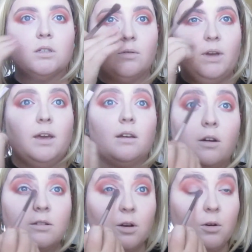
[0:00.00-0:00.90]
Okay,
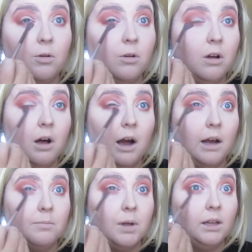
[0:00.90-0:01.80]
as a whole,
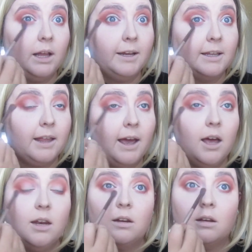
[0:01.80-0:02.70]
I'm liking
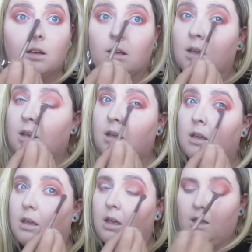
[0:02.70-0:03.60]
that.
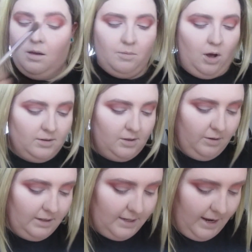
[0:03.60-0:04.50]
Also
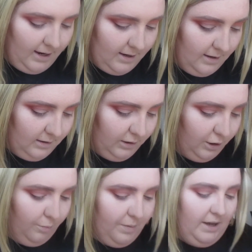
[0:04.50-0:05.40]
going to take a
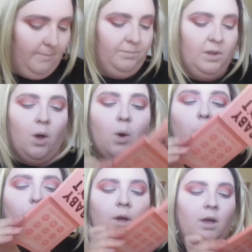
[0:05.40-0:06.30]
little bit
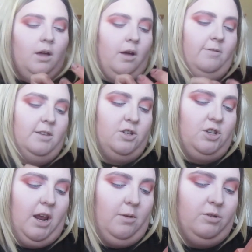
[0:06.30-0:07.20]
of the
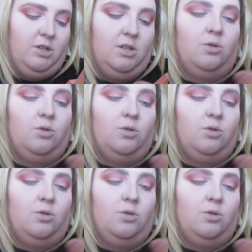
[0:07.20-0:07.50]
shade, which is